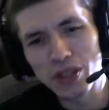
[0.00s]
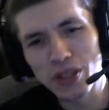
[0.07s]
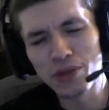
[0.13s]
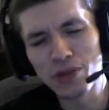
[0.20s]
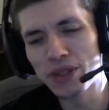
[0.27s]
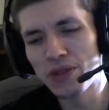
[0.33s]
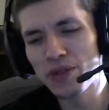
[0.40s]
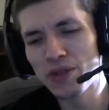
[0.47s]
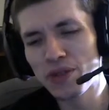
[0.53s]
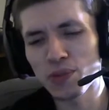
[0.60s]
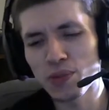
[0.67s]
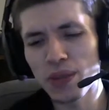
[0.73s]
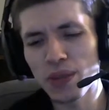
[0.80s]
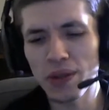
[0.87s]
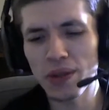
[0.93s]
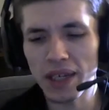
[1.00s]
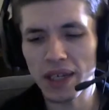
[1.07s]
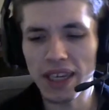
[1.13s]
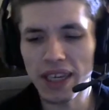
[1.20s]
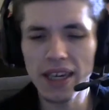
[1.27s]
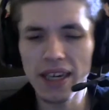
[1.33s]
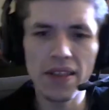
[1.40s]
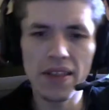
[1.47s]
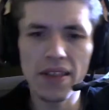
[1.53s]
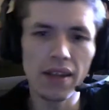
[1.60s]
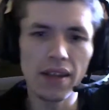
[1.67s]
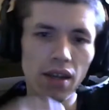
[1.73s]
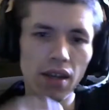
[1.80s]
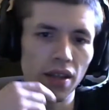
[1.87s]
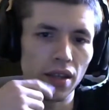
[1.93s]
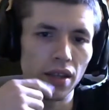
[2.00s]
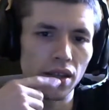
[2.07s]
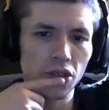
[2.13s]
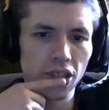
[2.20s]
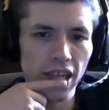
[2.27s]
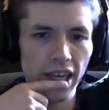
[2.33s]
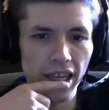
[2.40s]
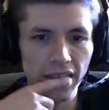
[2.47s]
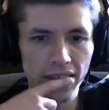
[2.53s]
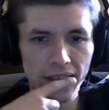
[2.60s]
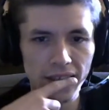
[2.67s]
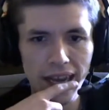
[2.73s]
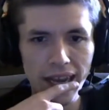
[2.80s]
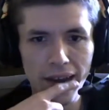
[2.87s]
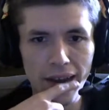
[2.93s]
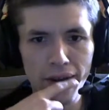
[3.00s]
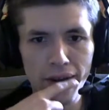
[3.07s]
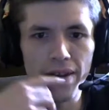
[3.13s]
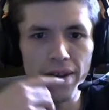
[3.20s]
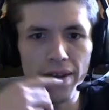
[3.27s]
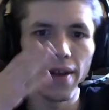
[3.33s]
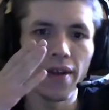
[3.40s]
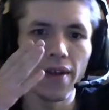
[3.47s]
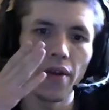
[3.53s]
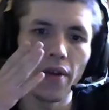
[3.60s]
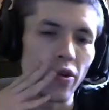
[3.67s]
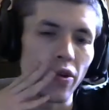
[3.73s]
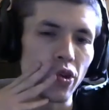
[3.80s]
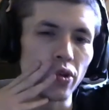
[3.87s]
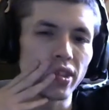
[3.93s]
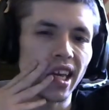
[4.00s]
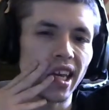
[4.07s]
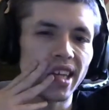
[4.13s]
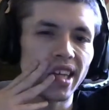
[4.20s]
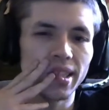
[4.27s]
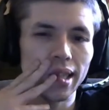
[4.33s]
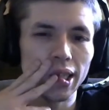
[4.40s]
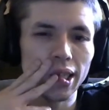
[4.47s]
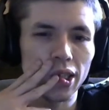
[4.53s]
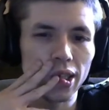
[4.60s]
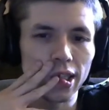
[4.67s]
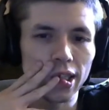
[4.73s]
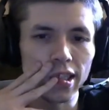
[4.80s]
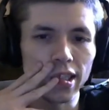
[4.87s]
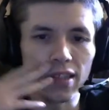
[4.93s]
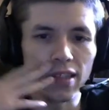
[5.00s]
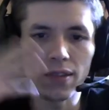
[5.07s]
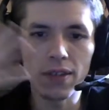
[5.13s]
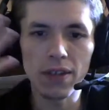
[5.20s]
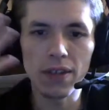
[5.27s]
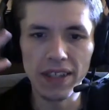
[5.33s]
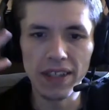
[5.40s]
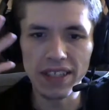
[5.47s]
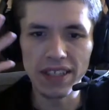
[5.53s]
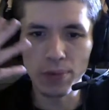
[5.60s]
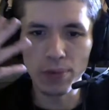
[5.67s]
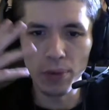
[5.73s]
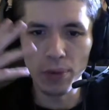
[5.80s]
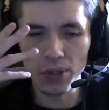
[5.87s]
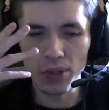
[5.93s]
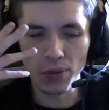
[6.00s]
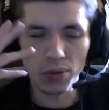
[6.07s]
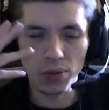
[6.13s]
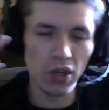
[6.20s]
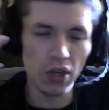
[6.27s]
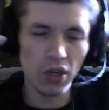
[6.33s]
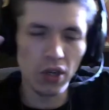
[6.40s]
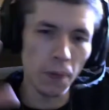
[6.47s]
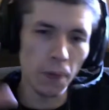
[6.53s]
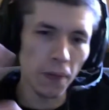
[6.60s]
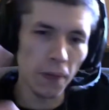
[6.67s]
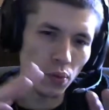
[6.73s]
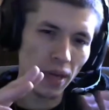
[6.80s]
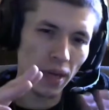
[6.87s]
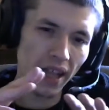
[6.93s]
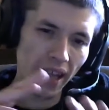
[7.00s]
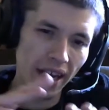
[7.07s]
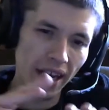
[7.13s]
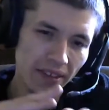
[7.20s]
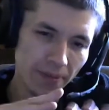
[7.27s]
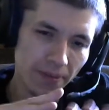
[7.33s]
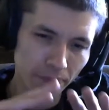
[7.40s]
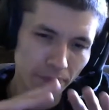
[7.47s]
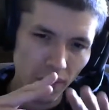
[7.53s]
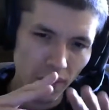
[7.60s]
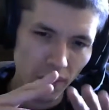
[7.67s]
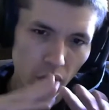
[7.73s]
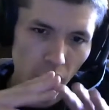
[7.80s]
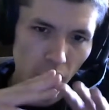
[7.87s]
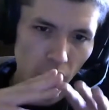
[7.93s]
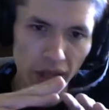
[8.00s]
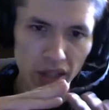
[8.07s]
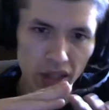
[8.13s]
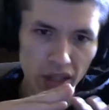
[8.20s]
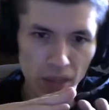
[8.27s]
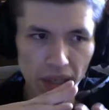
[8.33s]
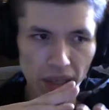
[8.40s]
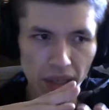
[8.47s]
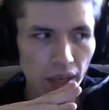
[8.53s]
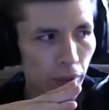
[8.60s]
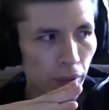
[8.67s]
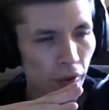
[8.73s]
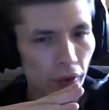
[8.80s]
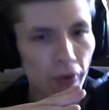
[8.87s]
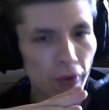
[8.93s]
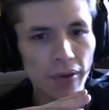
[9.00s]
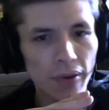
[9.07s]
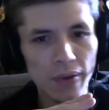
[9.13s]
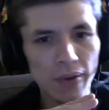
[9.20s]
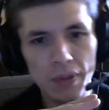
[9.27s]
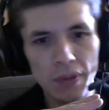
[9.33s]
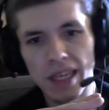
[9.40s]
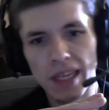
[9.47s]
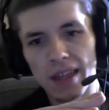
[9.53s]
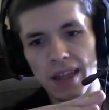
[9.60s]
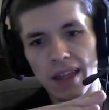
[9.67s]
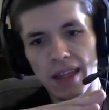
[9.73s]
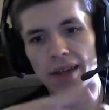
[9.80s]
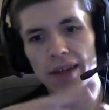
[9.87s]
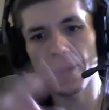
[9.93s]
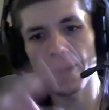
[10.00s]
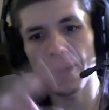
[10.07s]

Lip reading: it was he was just playing with him like a kid, and then Yusuke gets it down, and then Yusuke essentially this was this is what I liked coming into the beginning part of the arc was that like